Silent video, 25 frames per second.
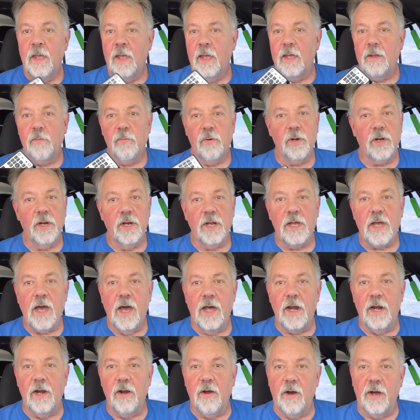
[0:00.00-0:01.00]
And we're going to
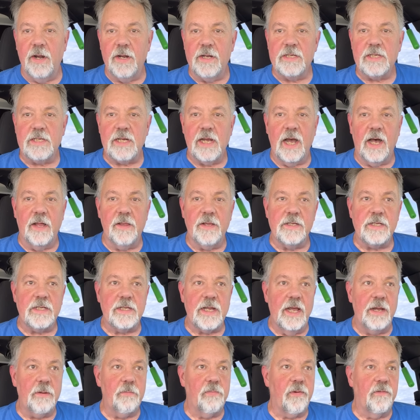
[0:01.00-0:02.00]
cut it on and see how this
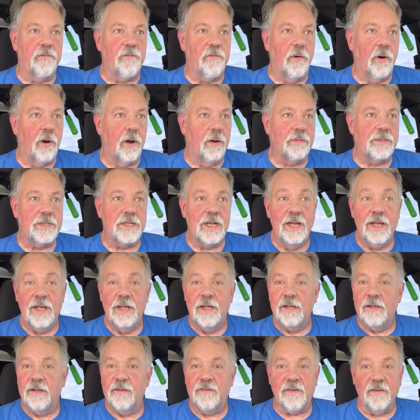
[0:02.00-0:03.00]
thing performs.
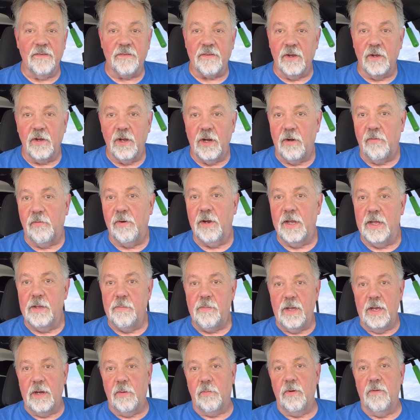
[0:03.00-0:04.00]
This isn't going to really
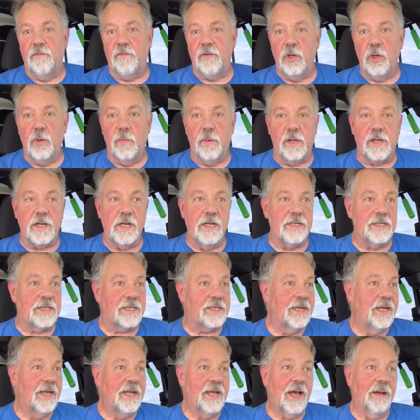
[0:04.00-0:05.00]
be a review
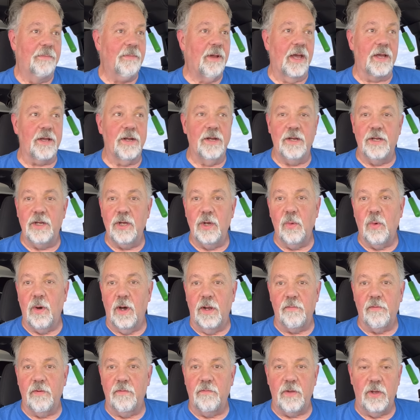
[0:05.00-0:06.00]
because I'm not going to do
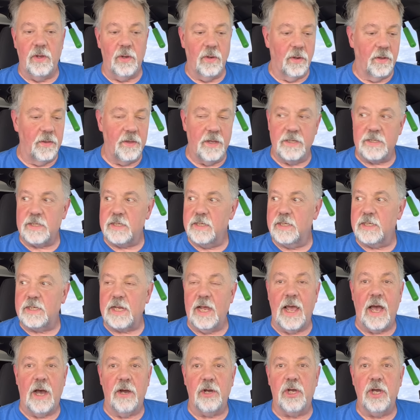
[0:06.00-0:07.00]
one review on this and
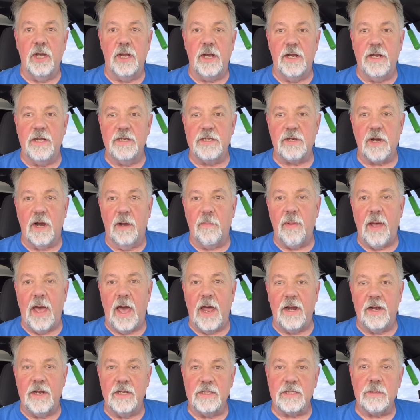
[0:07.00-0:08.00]
say how good it is or how
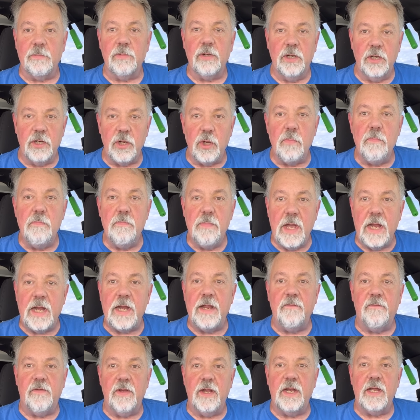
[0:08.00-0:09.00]
bad it is. I'm going to do
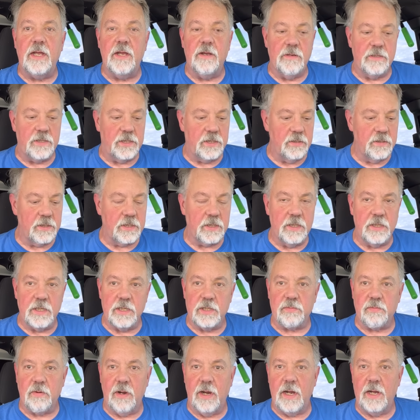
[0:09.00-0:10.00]
many videos using
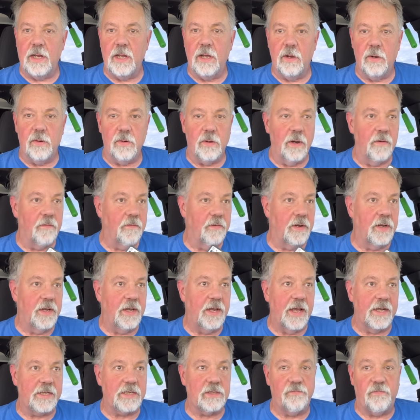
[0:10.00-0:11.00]
this radio over the
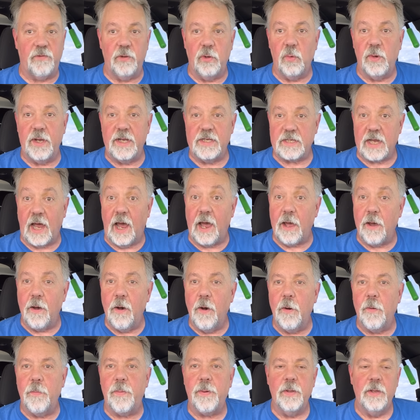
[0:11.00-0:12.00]
next few weeks, I
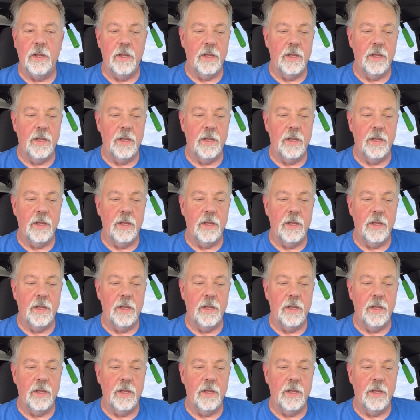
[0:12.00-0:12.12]
hope.